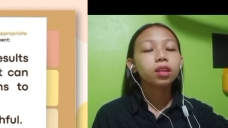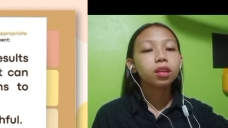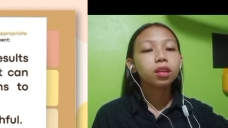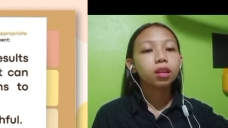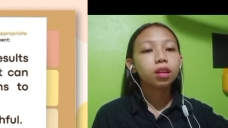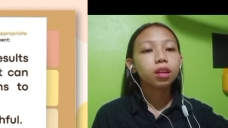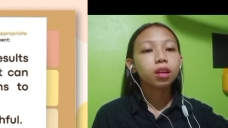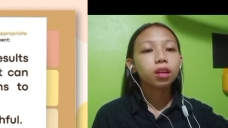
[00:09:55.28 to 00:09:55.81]

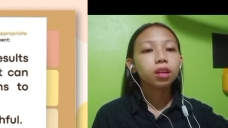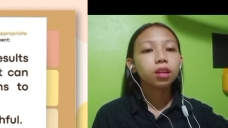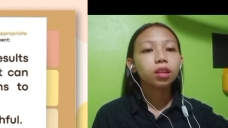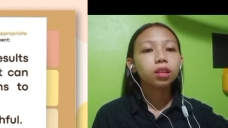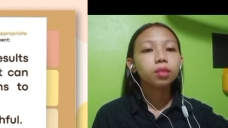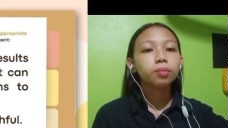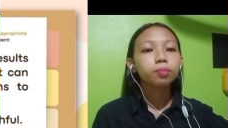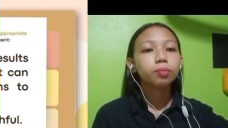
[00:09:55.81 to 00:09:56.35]
uh,
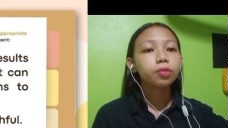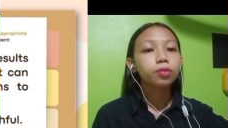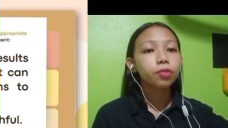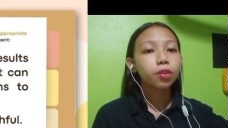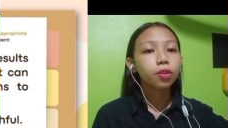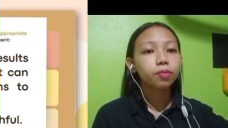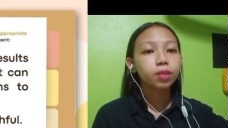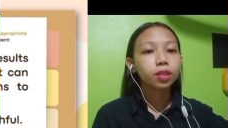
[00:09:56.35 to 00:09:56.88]

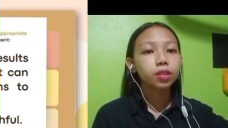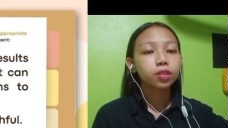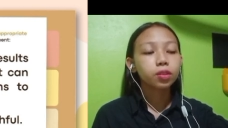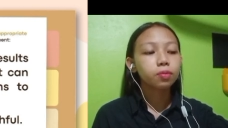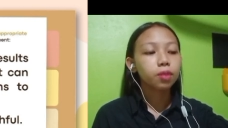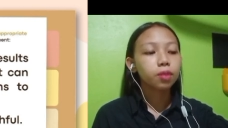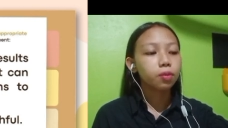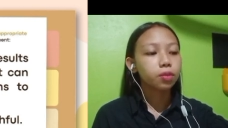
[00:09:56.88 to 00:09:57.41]
performance
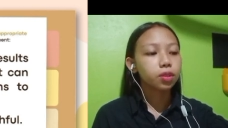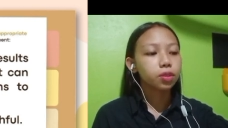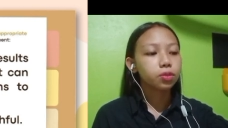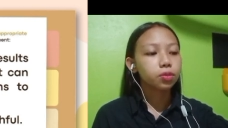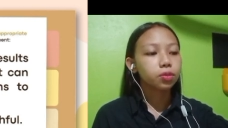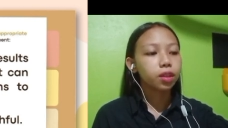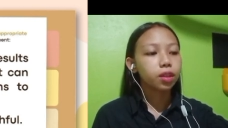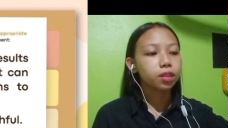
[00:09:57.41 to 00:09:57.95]
of our
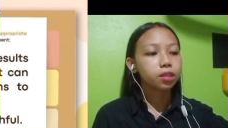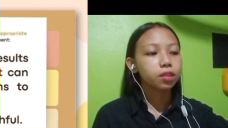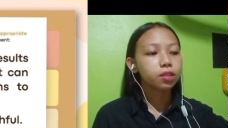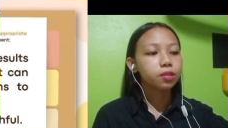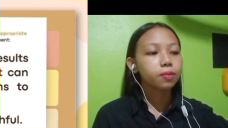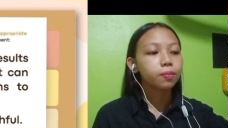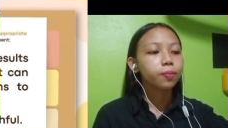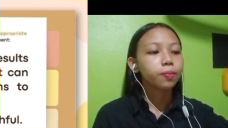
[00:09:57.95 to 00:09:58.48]
students.
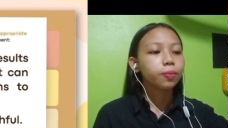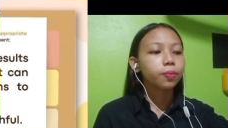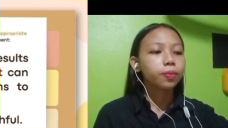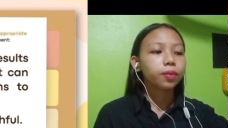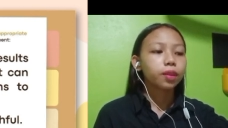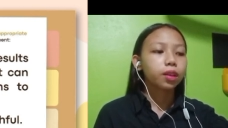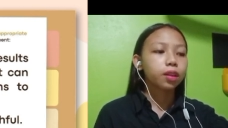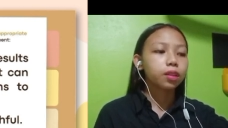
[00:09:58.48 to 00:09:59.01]

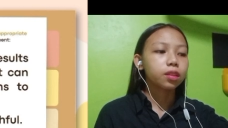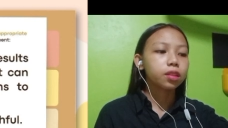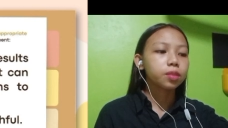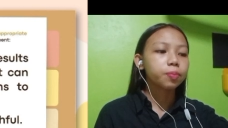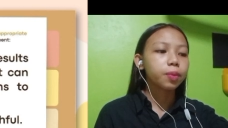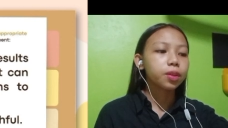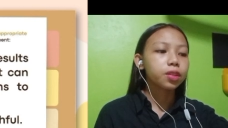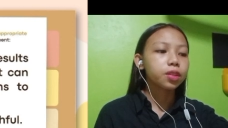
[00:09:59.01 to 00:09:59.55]
and
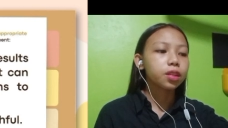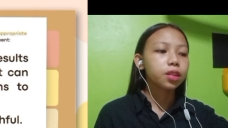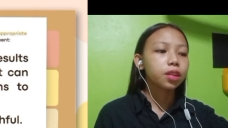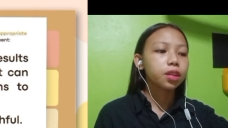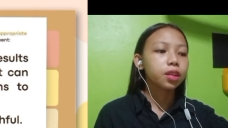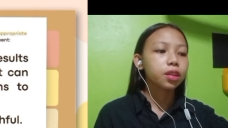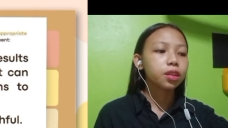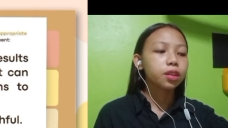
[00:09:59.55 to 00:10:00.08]

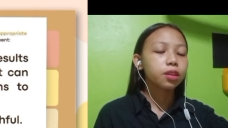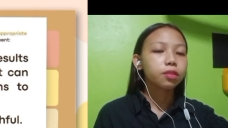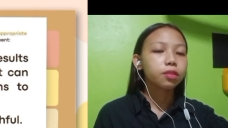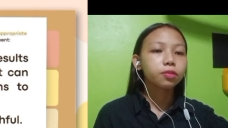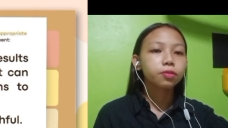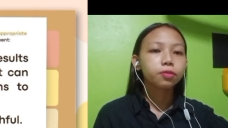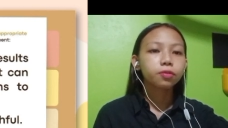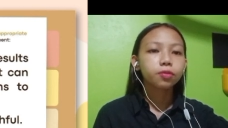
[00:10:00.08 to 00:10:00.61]
especially
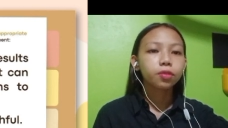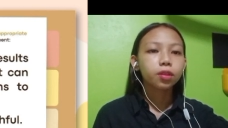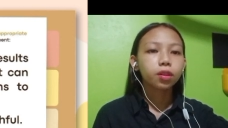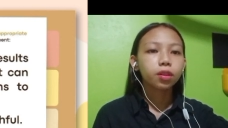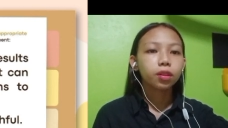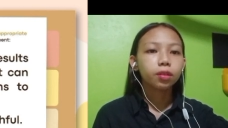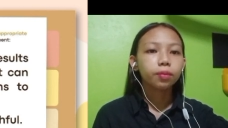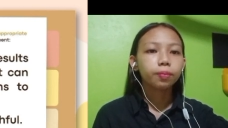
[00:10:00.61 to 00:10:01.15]
if
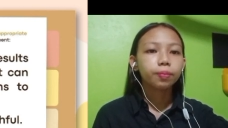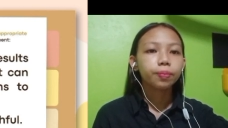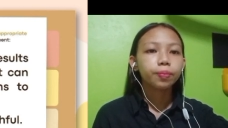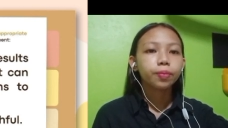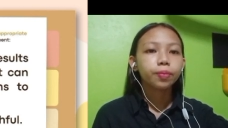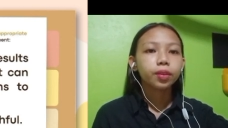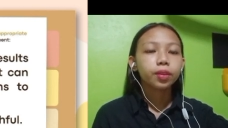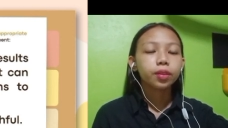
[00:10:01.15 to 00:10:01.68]

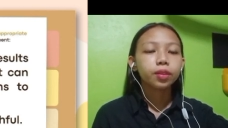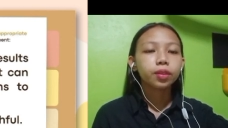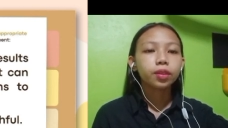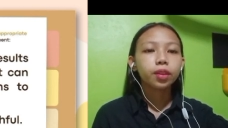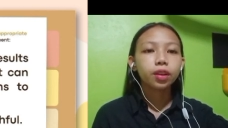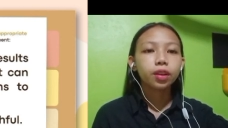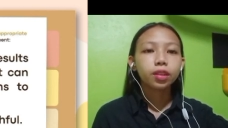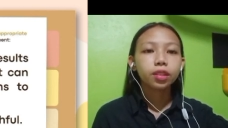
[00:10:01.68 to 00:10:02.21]

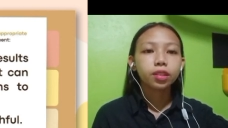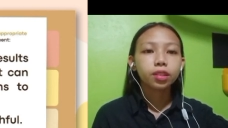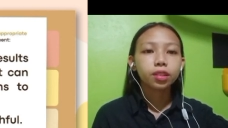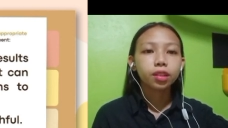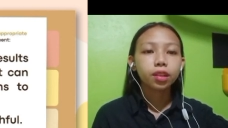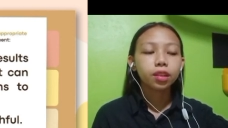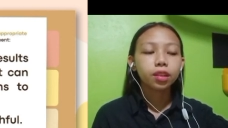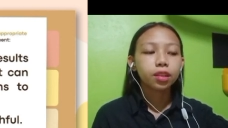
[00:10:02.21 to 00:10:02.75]
there is
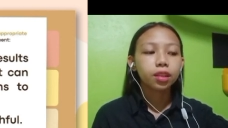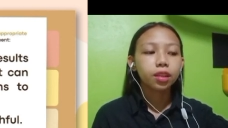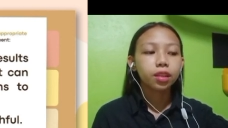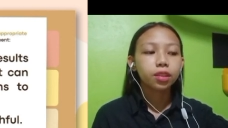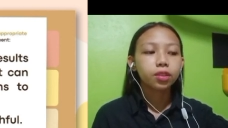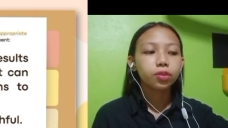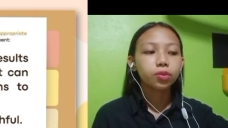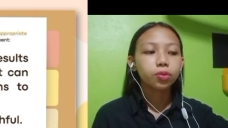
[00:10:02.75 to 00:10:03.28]
a
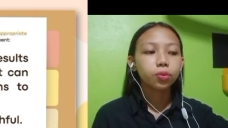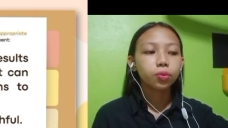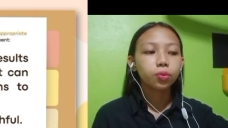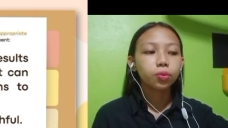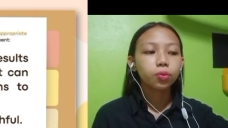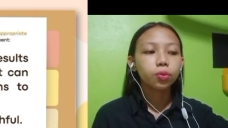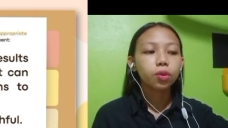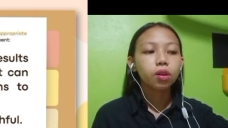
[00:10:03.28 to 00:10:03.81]
need
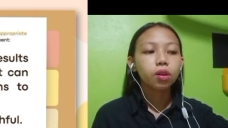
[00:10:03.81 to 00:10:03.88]
to